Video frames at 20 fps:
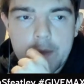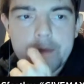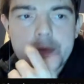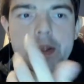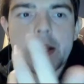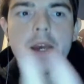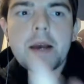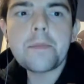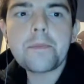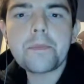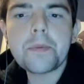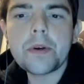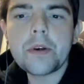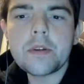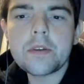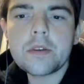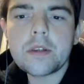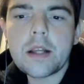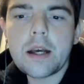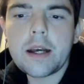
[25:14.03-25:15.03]
Yeah,
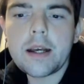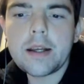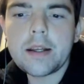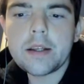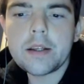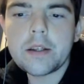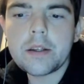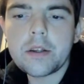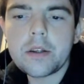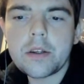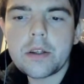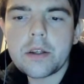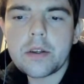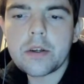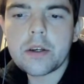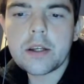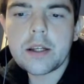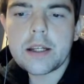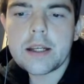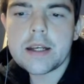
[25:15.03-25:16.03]
but like you
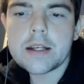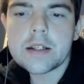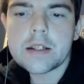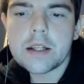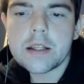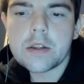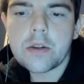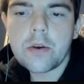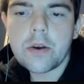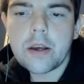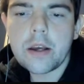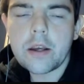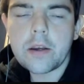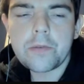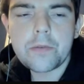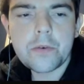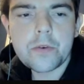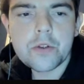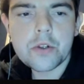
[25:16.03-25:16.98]
can easily do it if you